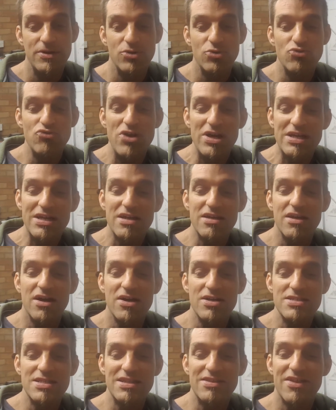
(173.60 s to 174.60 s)

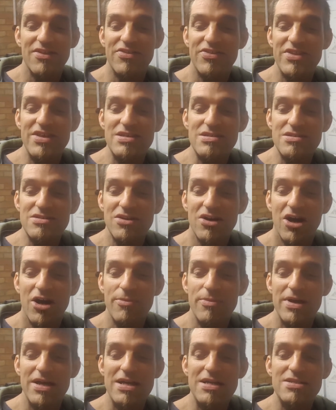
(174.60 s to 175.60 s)
recognizing that this
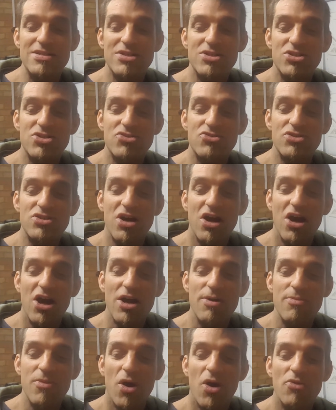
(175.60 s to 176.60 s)
time is a
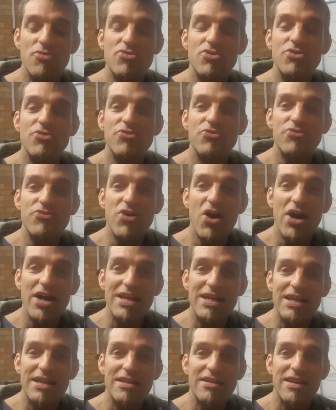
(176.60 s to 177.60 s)
time of
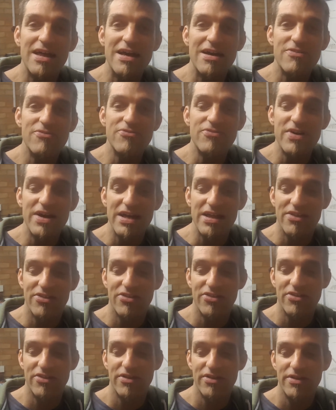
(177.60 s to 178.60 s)
refining their faith,
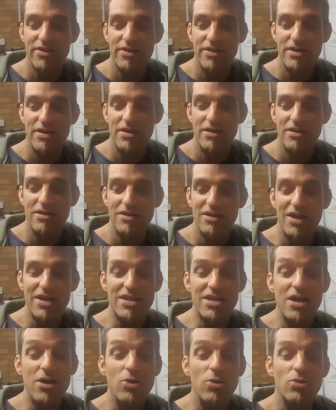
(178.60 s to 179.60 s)
like
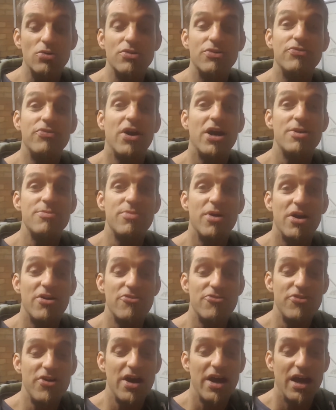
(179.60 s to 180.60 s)
gold refined by
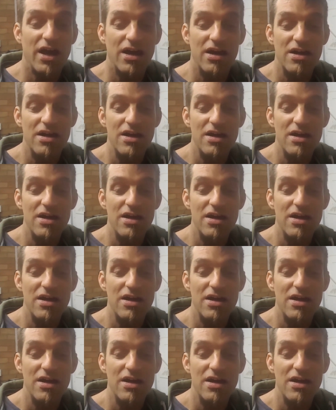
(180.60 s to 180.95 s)
fire.